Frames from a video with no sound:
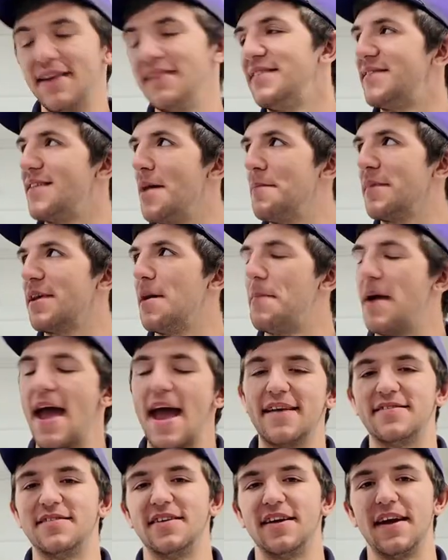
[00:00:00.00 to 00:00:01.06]
in some
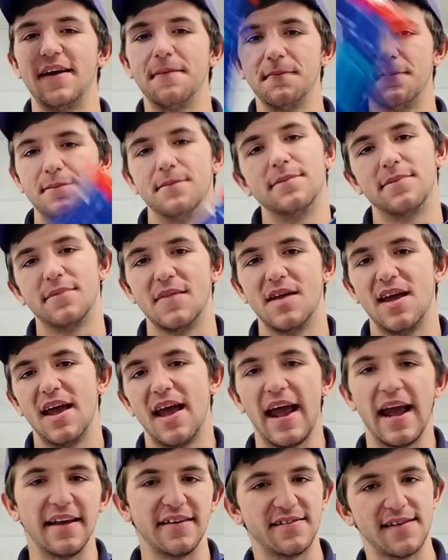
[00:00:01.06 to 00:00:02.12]
capacity,
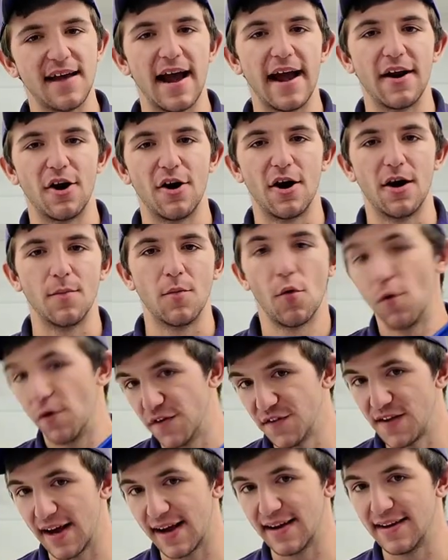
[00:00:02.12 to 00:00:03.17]
a sidearm or
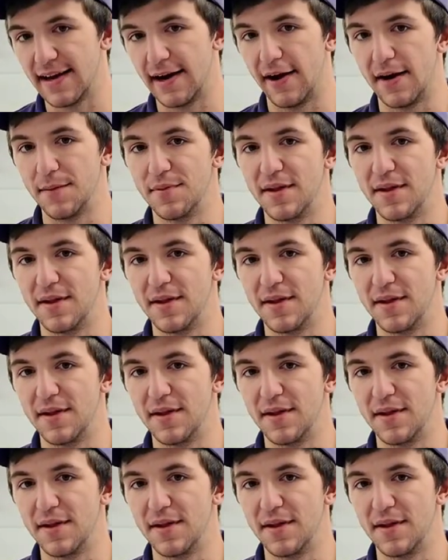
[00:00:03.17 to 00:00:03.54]
secondary